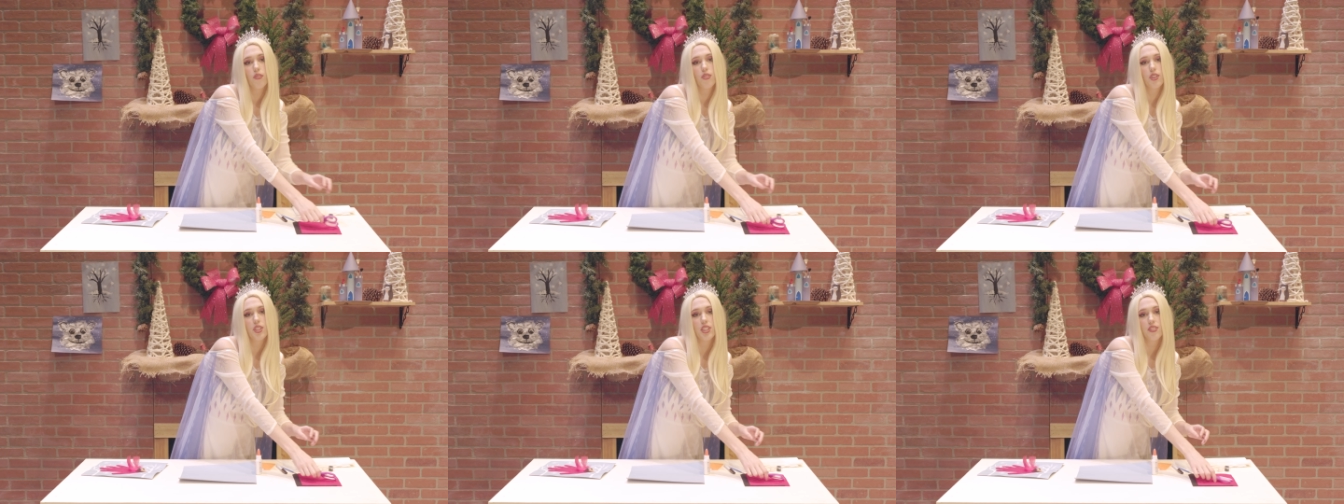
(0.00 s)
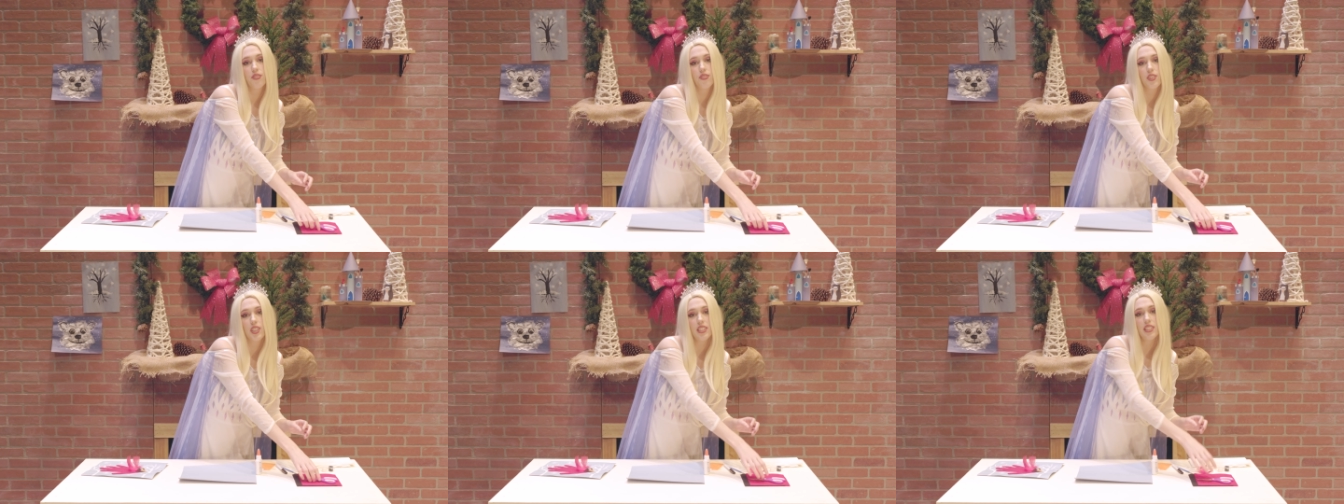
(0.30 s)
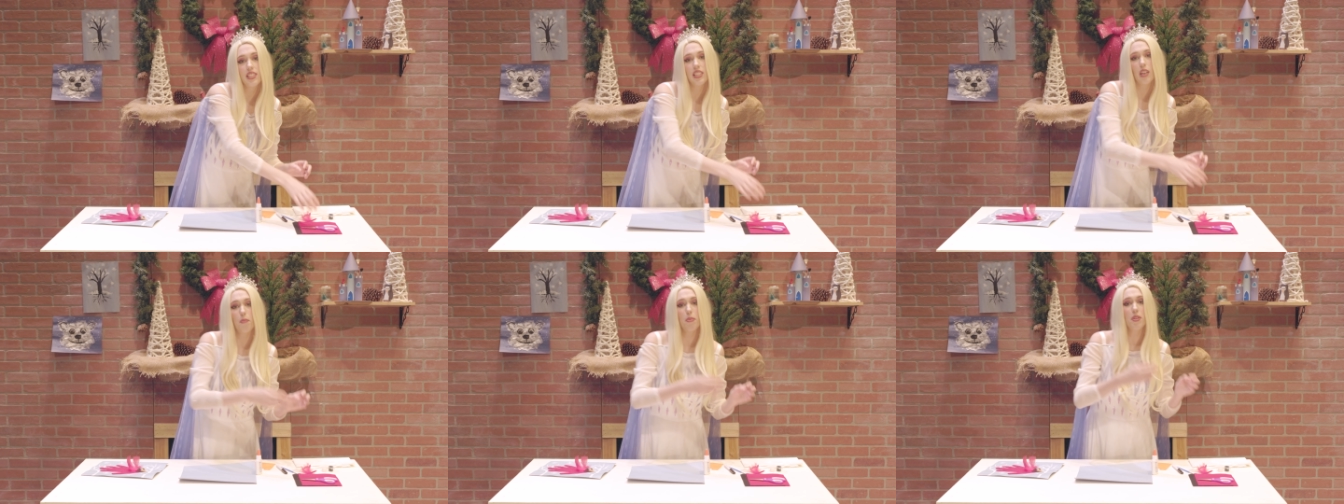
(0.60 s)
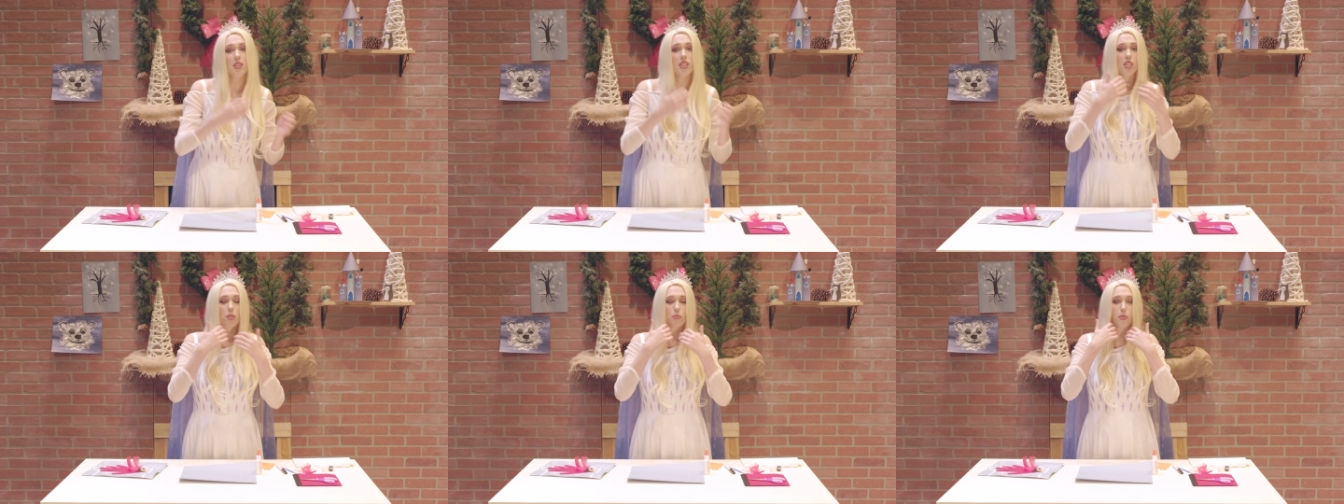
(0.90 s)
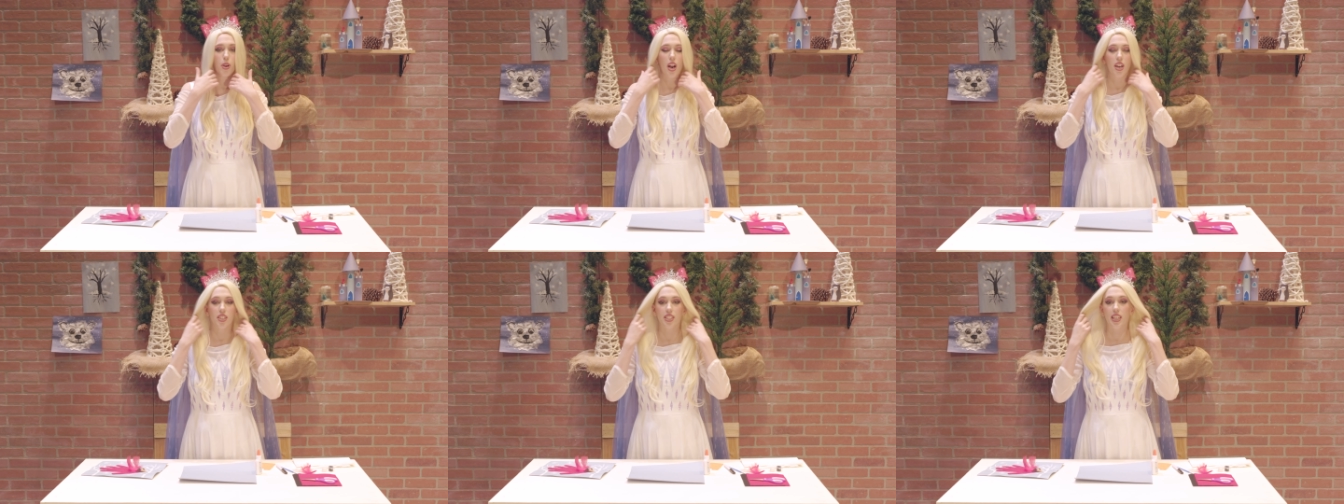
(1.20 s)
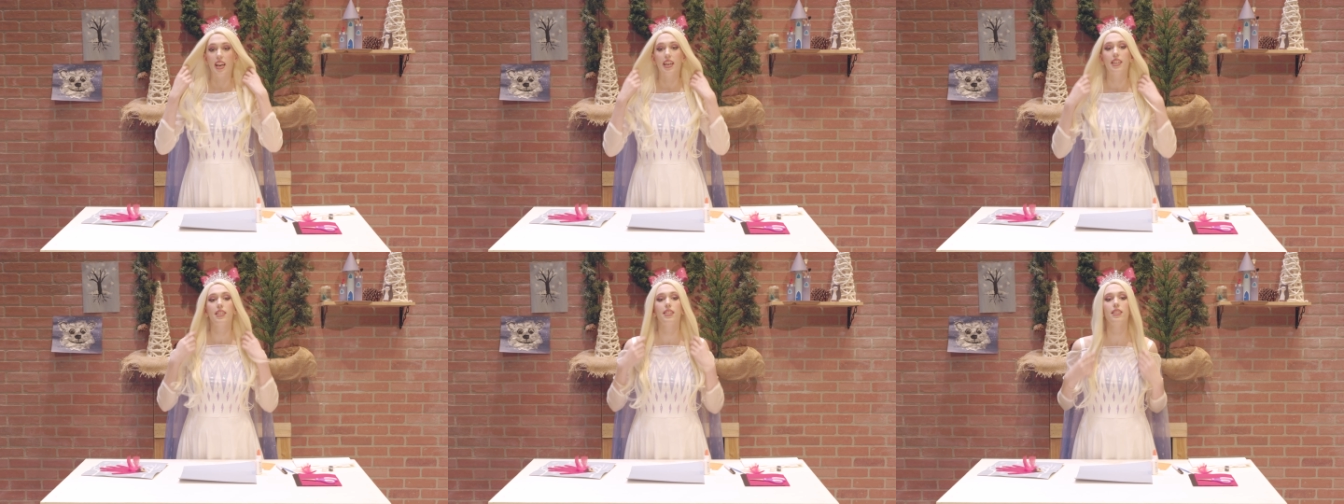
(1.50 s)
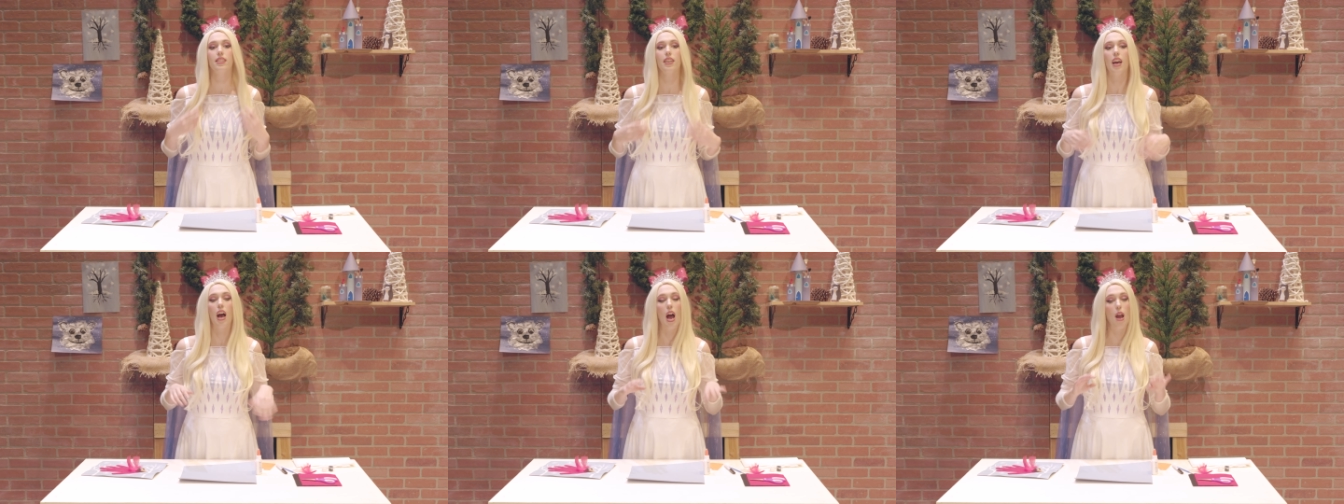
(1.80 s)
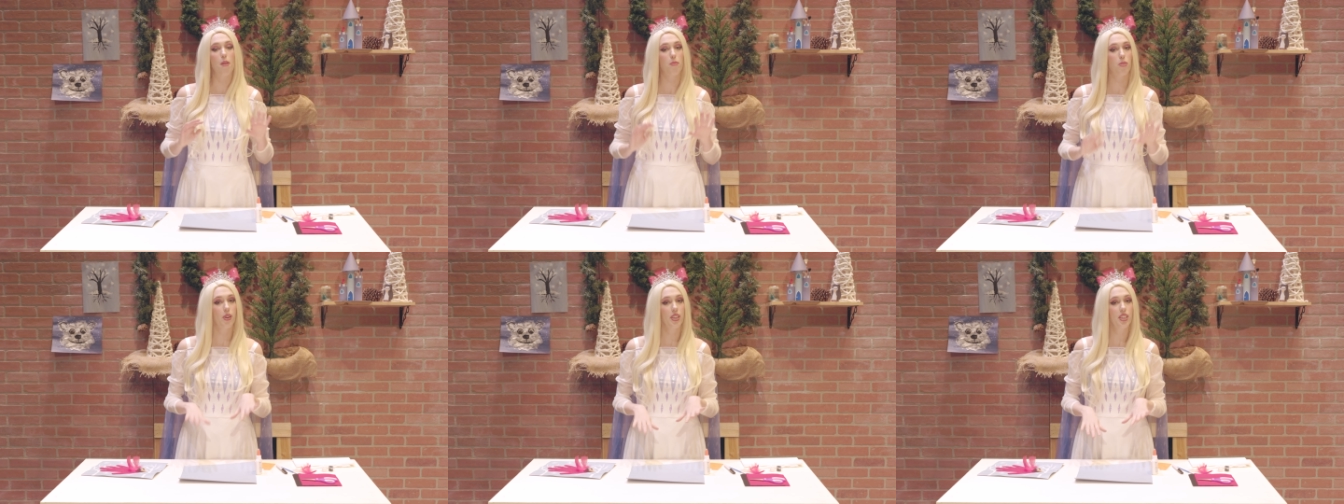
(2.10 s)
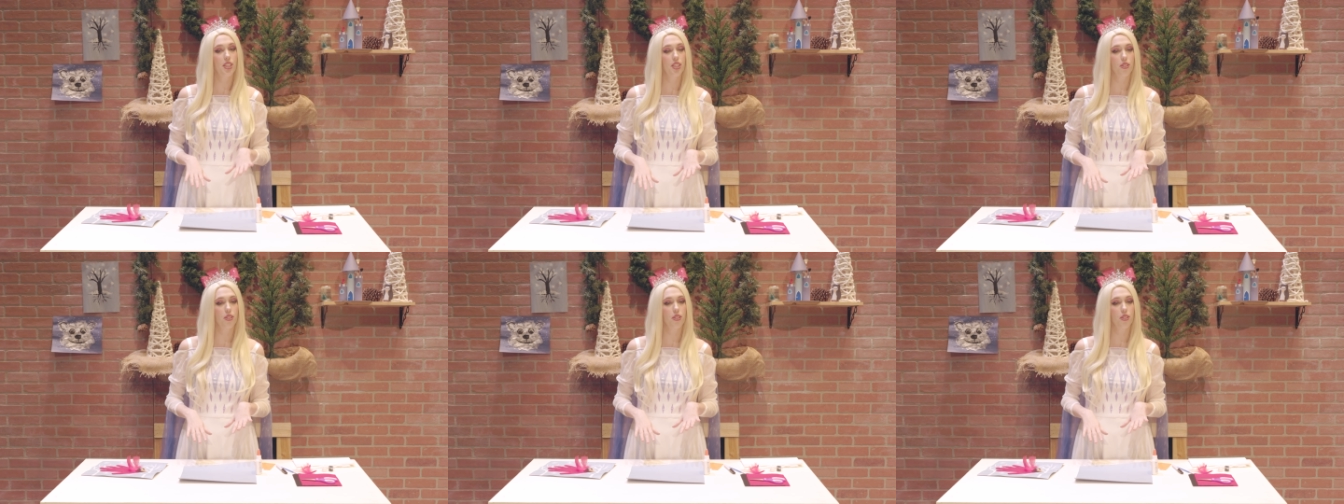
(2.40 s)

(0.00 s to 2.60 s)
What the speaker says: For the first step in this project, I'm going